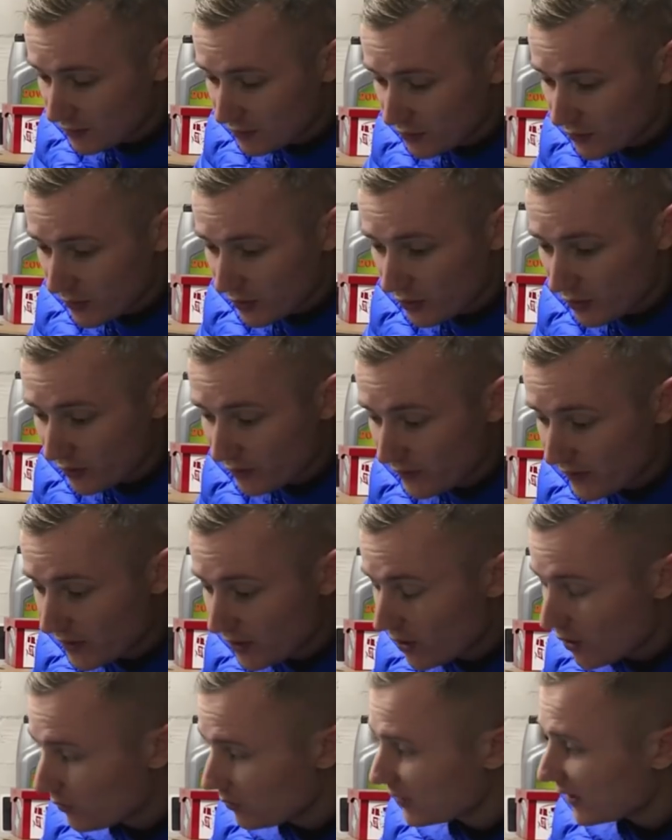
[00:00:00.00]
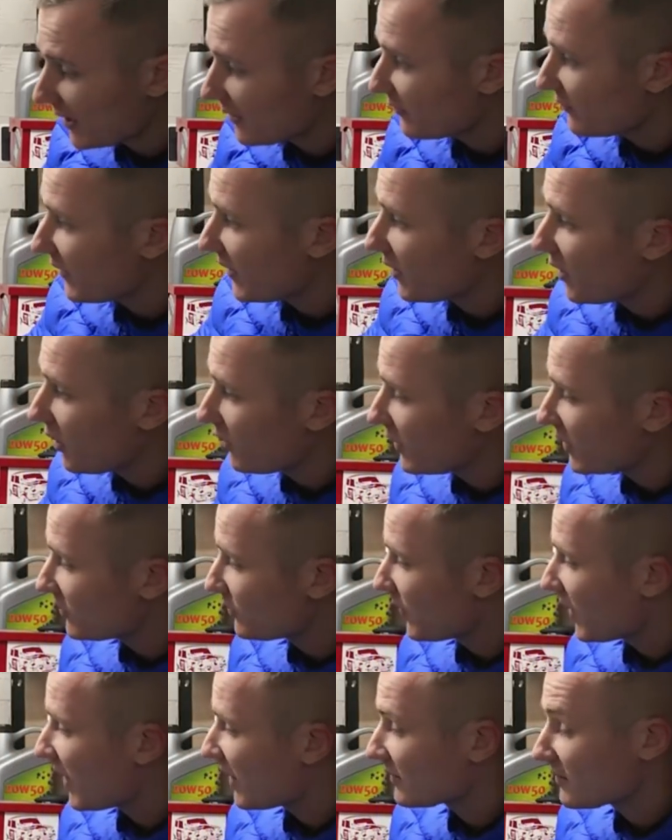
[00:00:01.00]
doing another video, kind of fitting all these
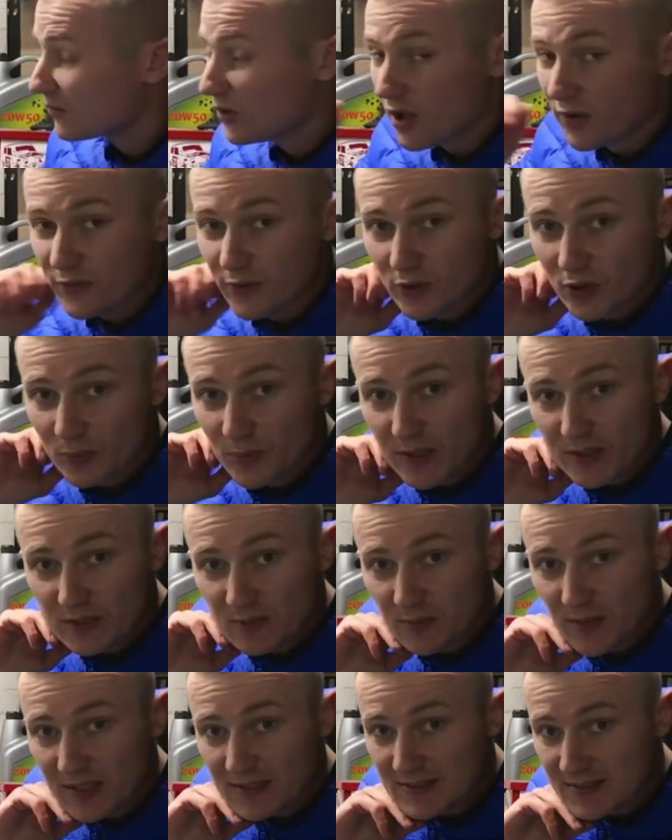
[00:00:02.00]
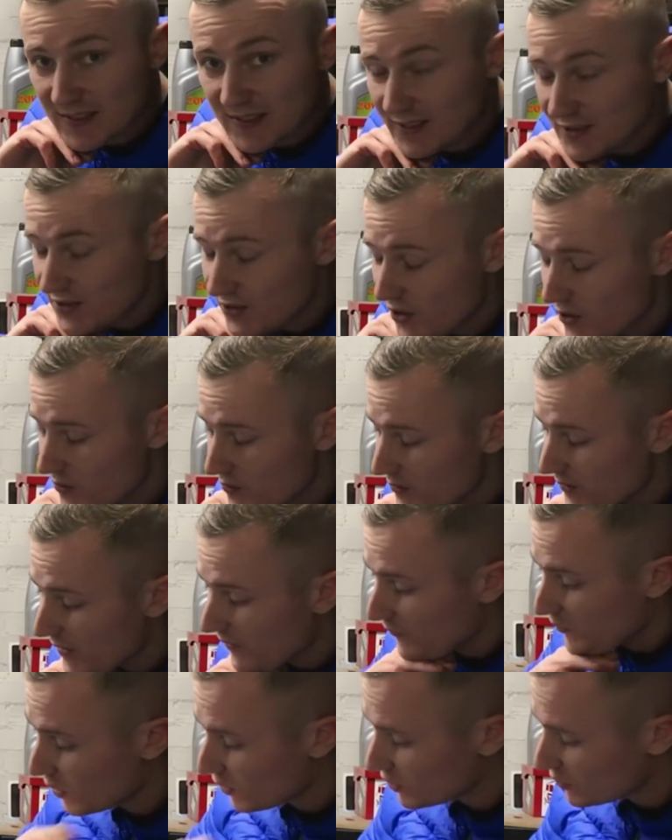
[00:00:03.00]
parts. I've got a few other bits and bats I need to do.
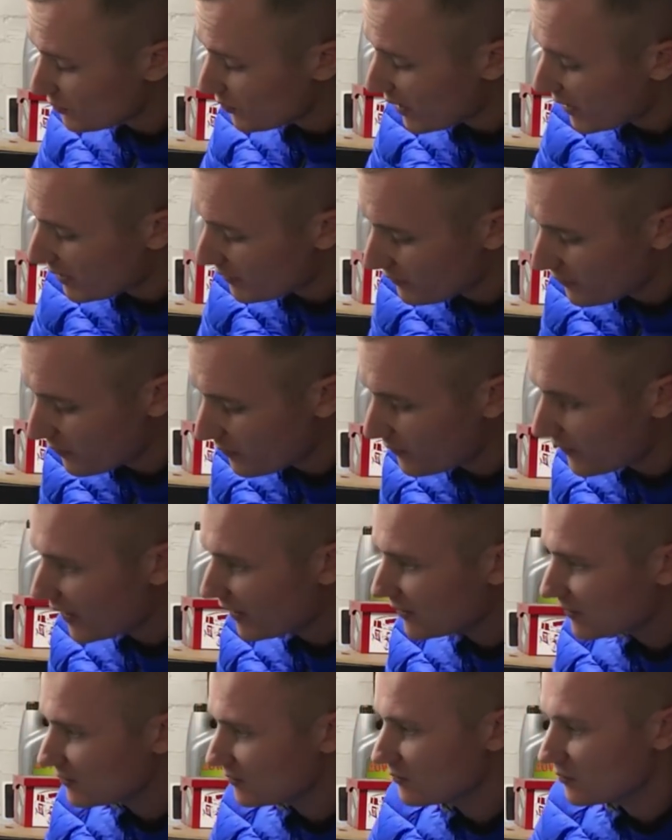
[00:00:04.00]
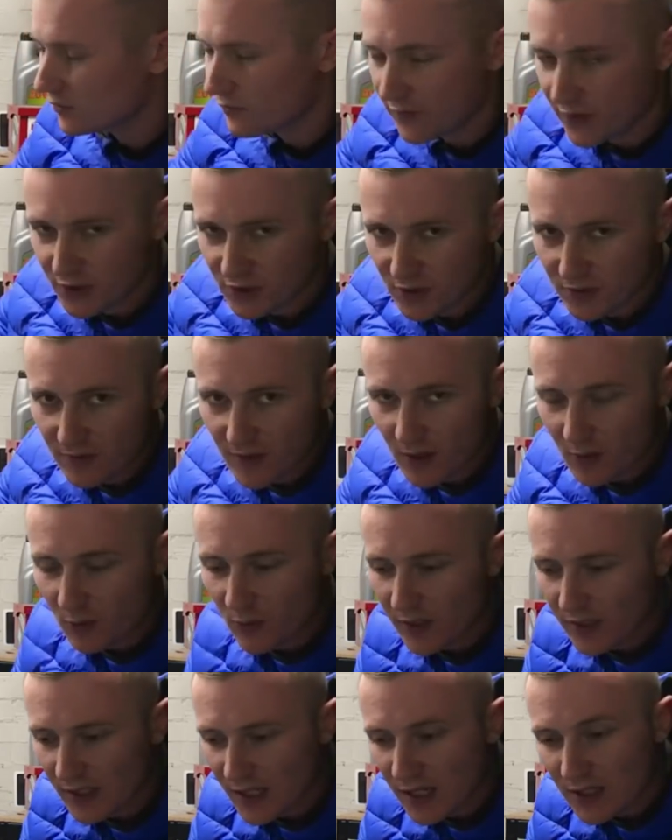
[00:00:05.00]
I've got to spray the front valance and just finish off that
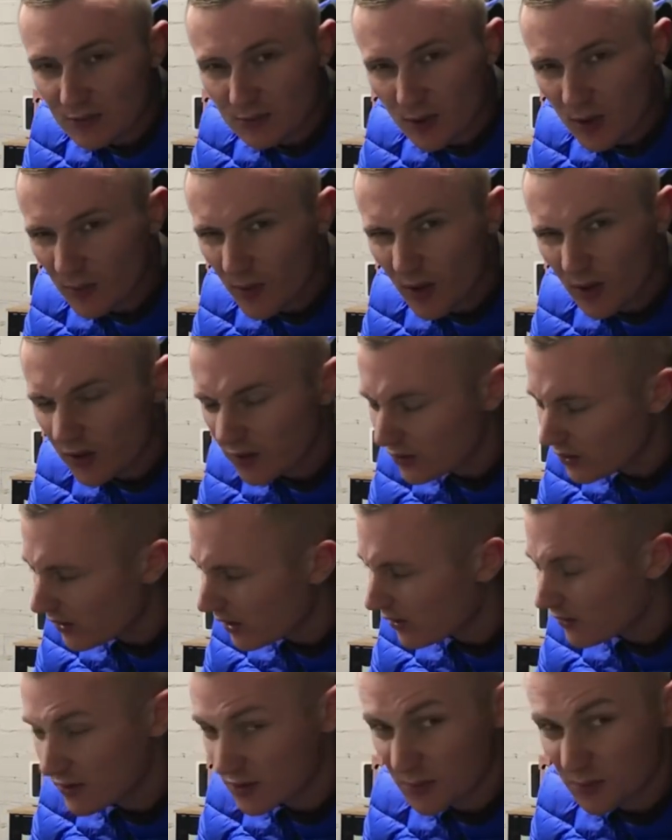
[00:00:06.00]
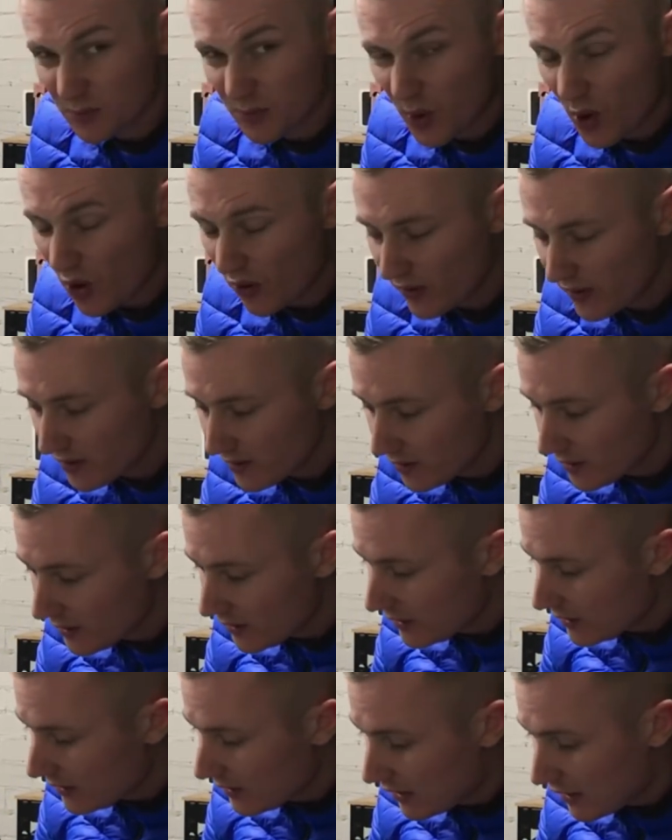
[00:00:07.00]
wheel arch, but I'm not going to do that because it's boring.
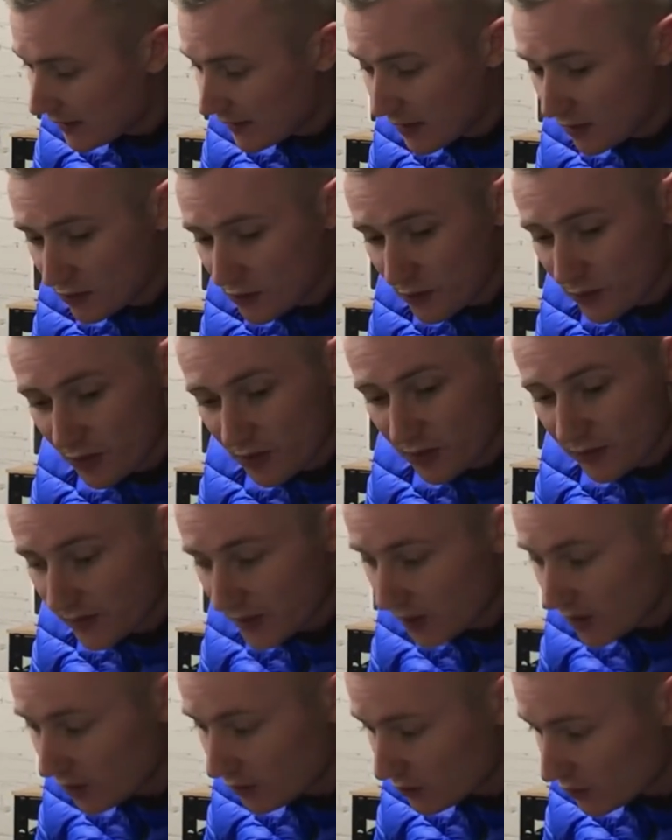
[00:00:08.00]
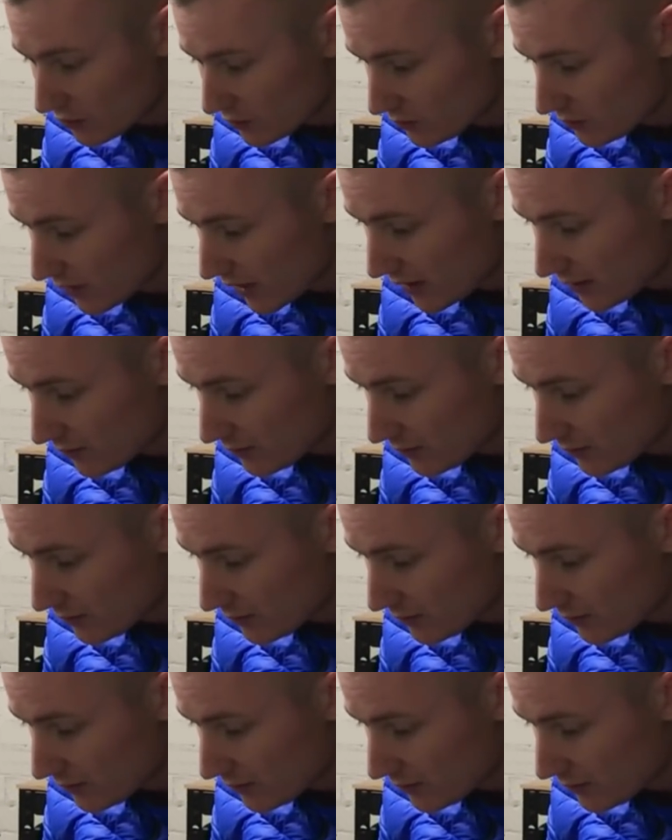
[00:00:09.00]
And then I'll do another video just kind